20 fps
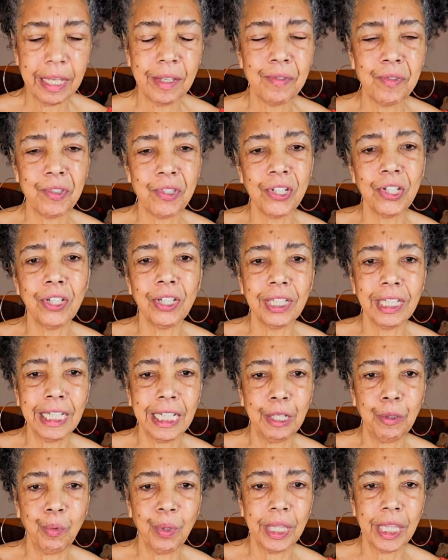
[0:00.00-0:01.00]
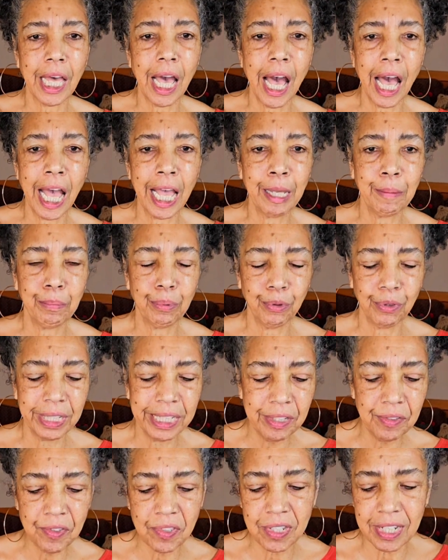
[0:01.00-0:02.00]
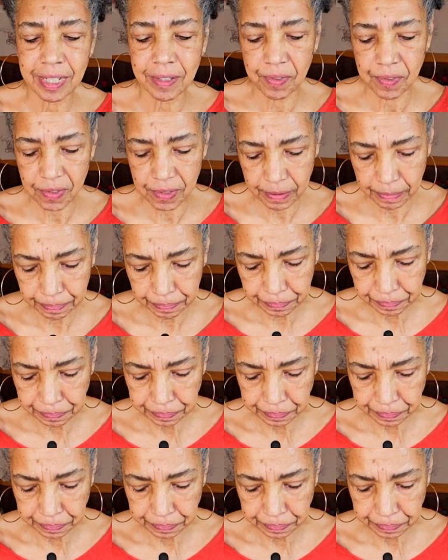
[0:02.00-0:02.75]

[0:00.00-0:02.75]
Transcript: Certainly with the High Priestess